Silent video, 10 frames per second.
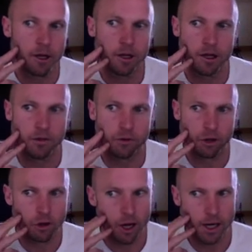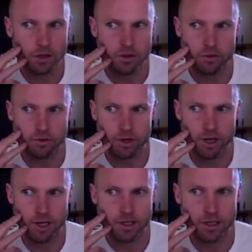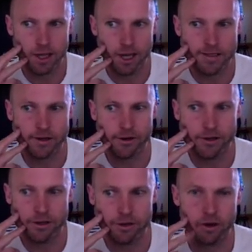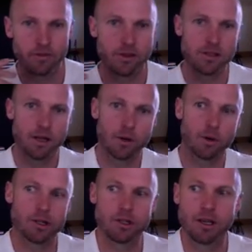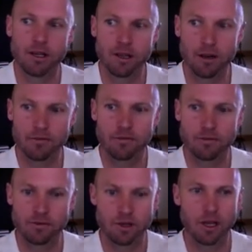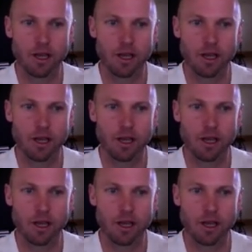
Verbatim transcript: if you'd like to uh, see that series, or if there's another question that you'd love to hear